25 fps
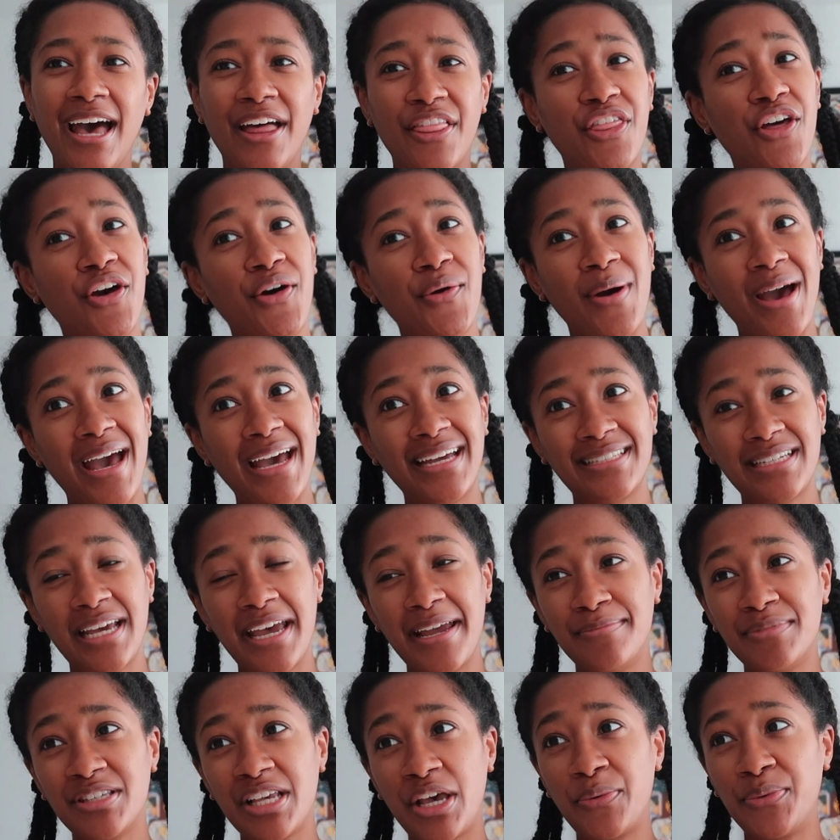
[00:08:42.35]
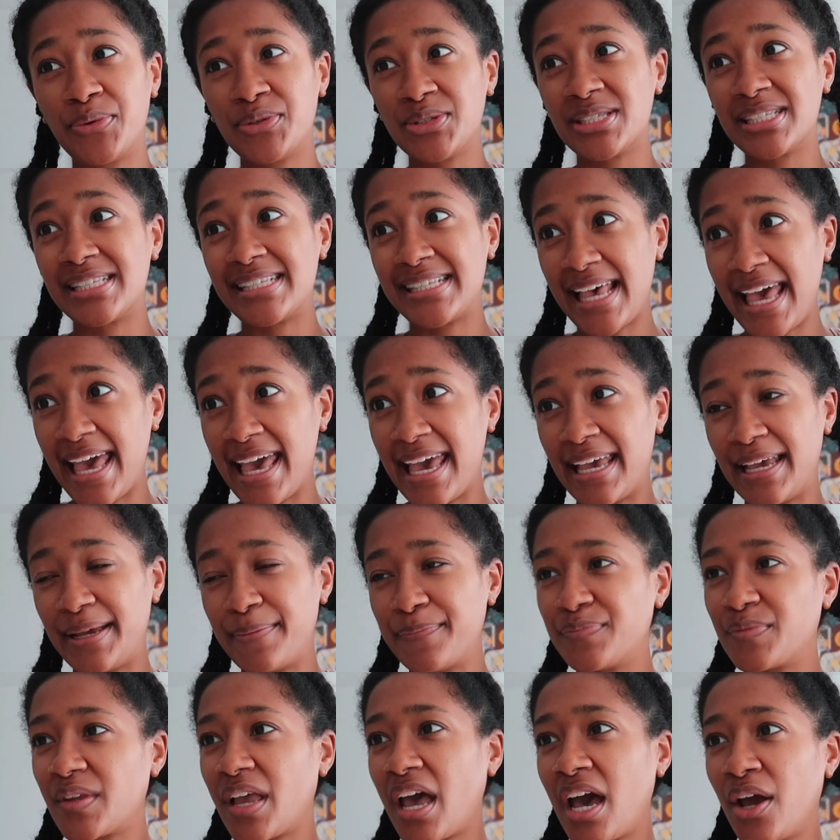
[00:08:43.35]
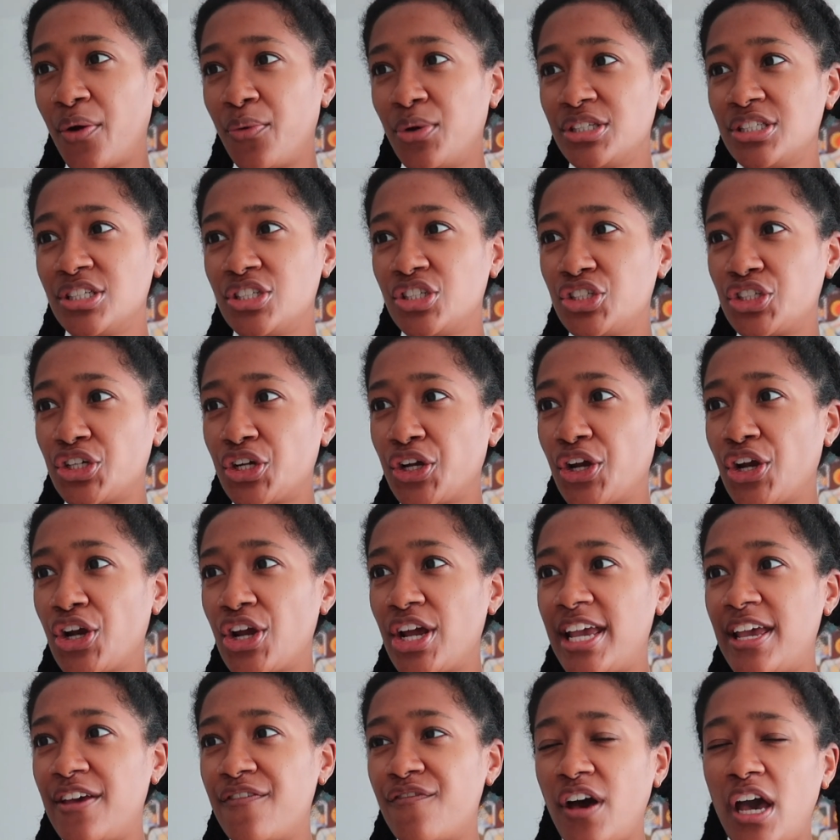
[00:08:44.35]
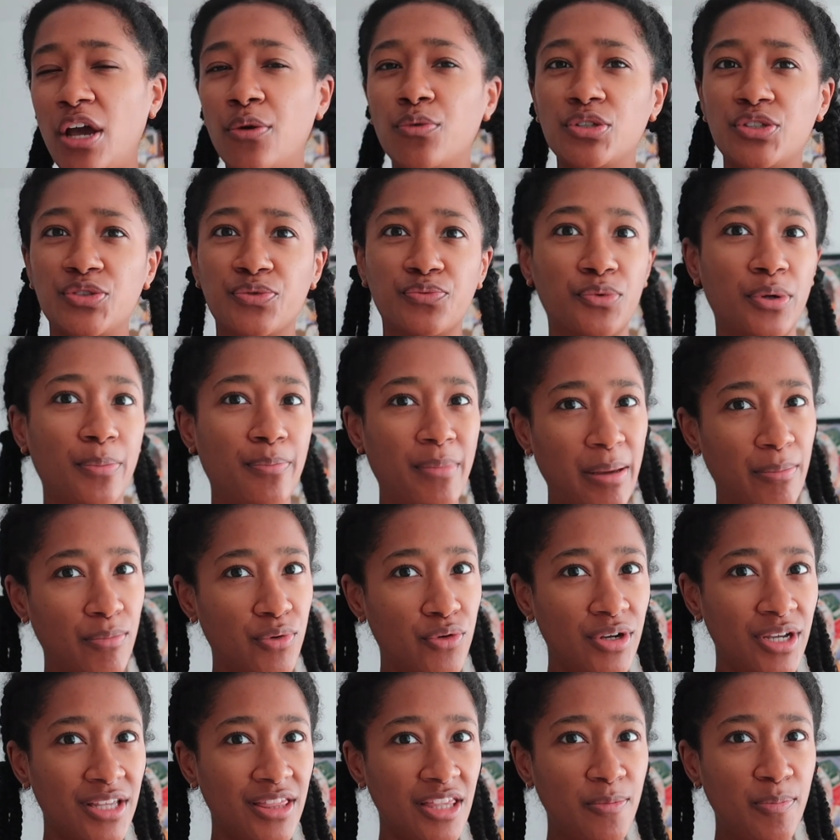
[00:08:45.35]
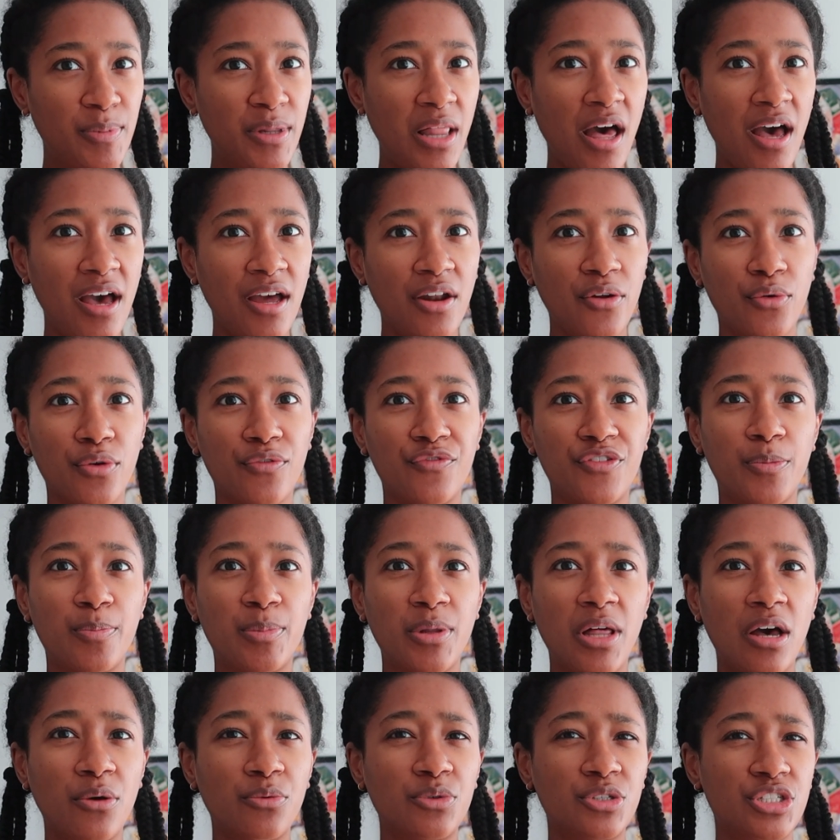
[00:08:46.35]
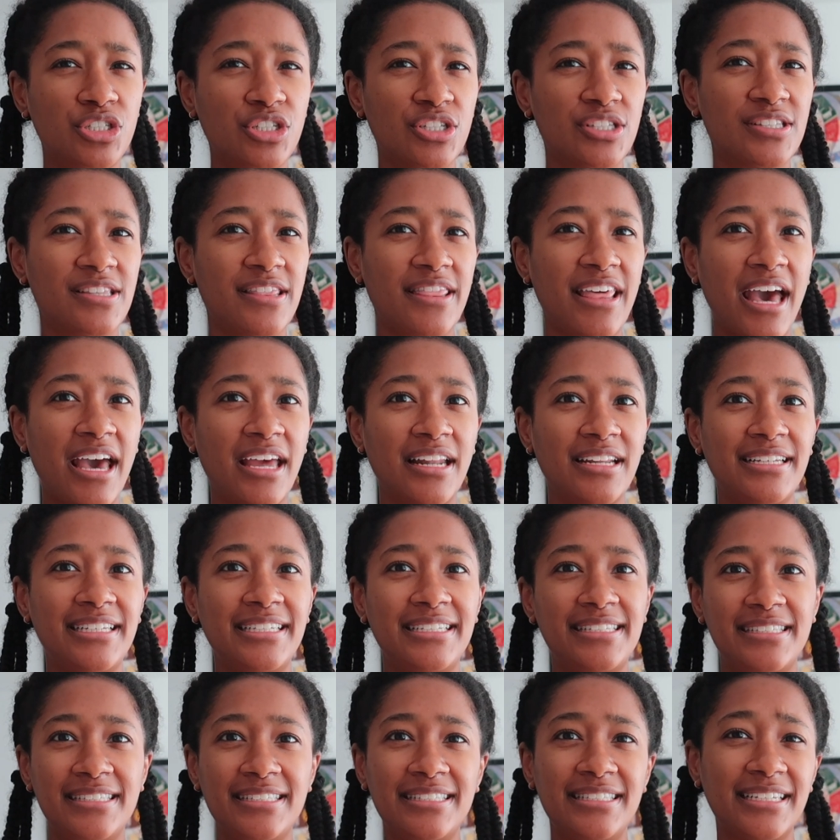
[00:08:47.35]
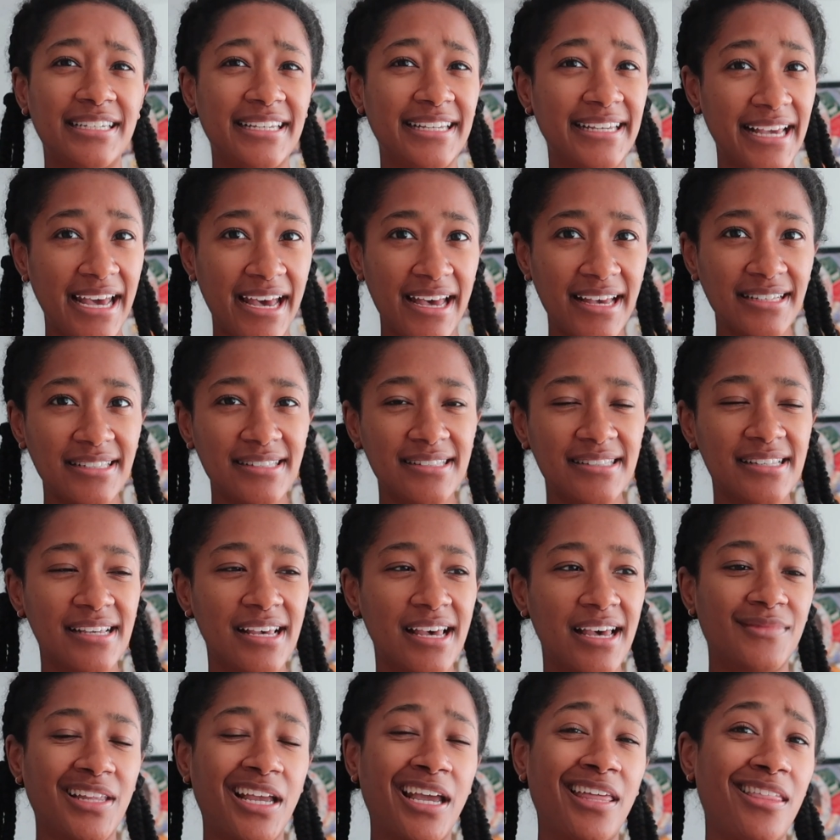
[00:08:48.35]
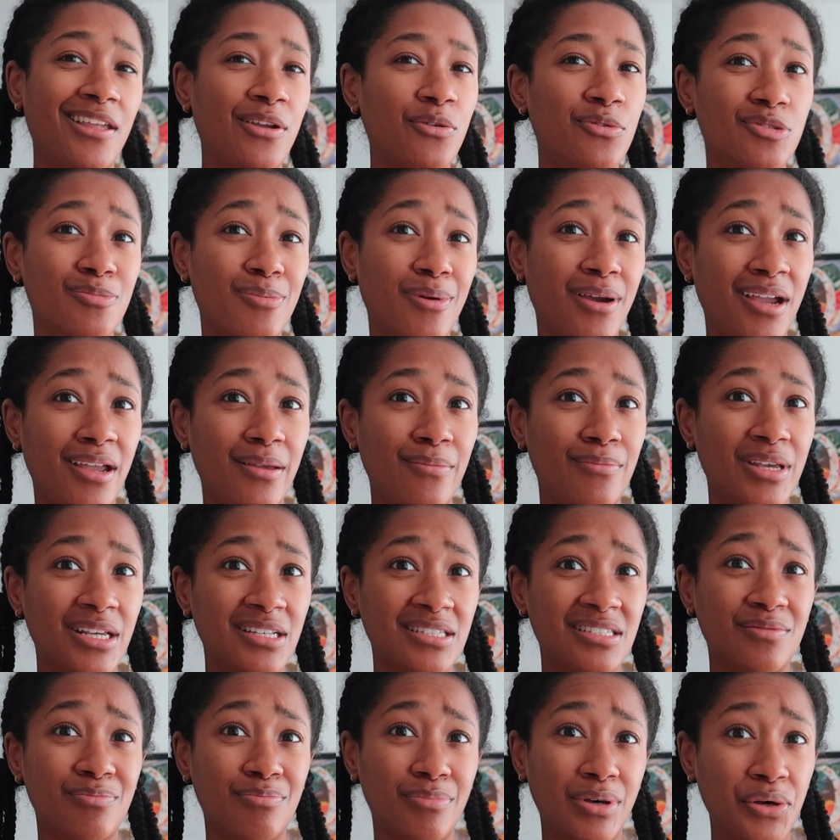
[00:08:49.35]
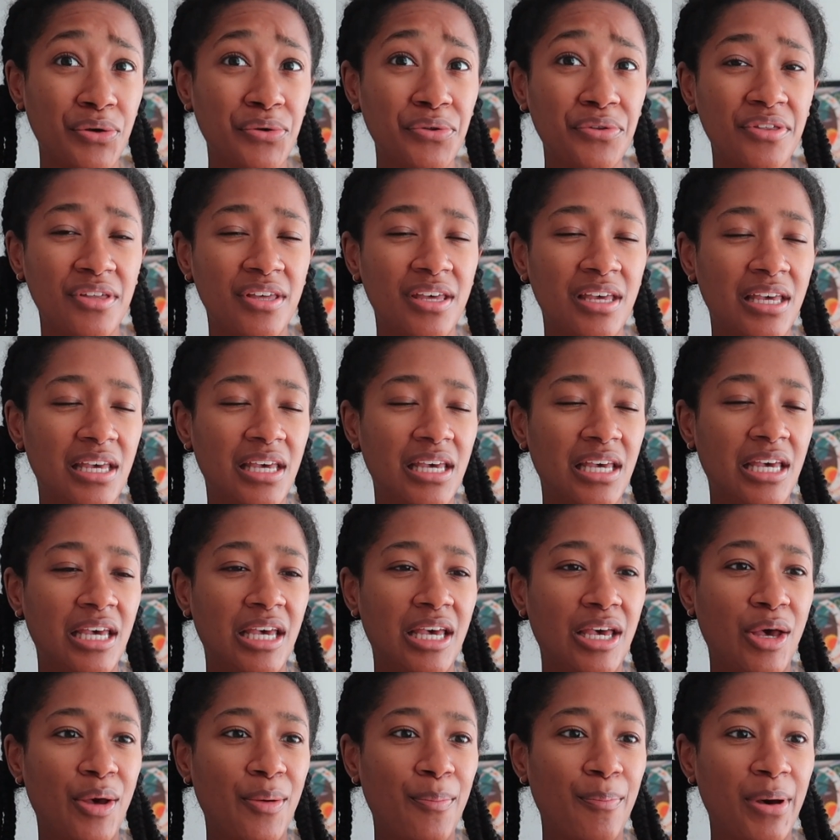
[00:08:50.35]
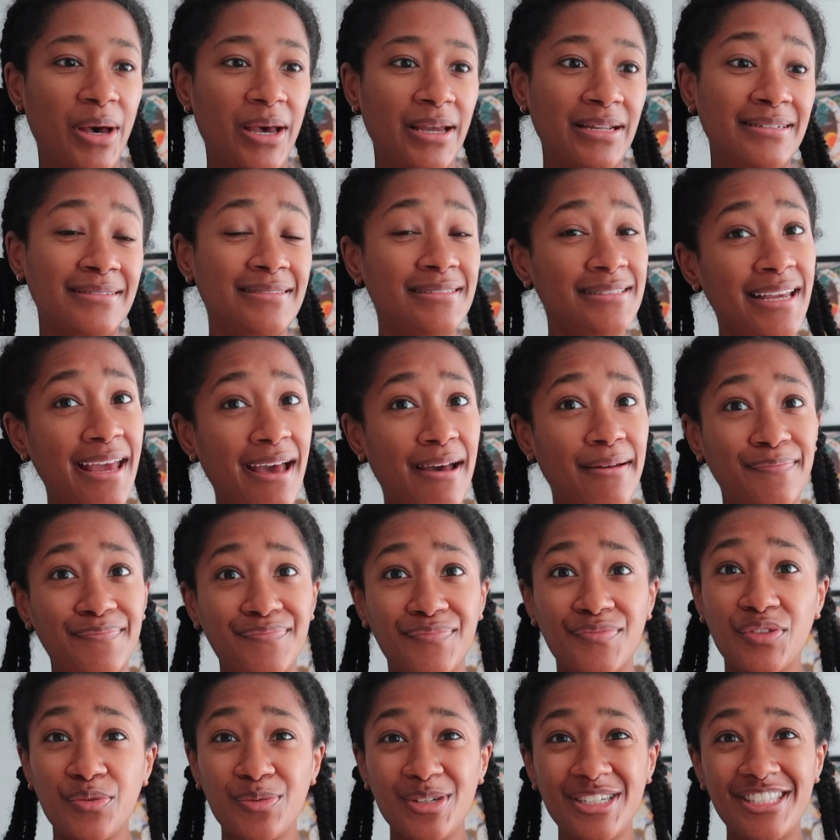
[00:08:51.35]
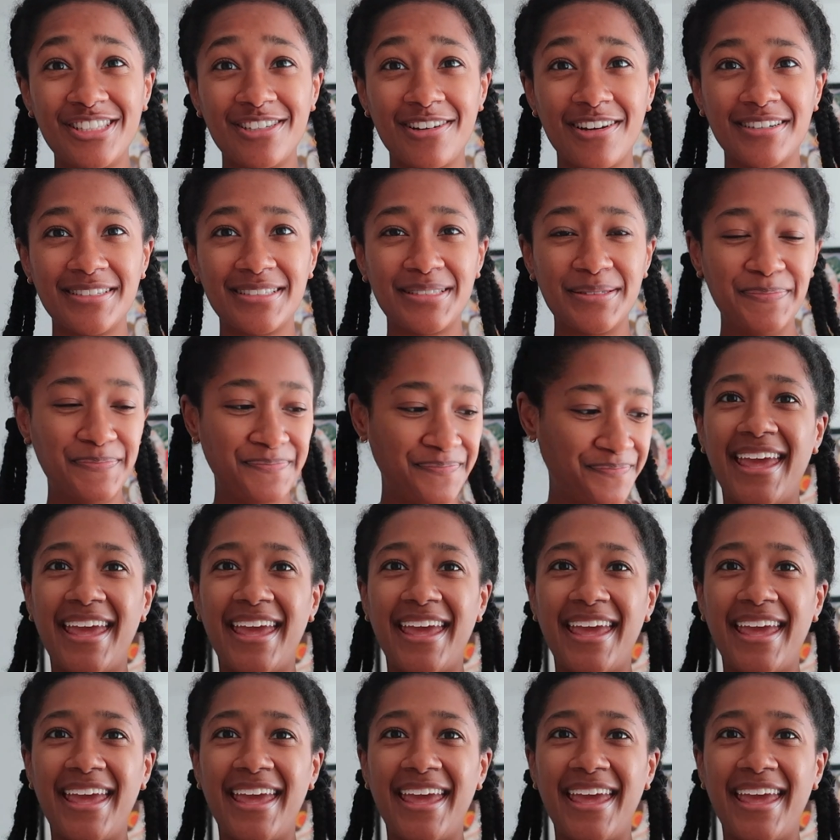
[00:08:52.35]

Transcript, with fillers: Though at times I will say, I wasn't sure if I was remembering the plot or if the plot was just that easy to guess. I think it was probably a mix of both, but yeah, three stars.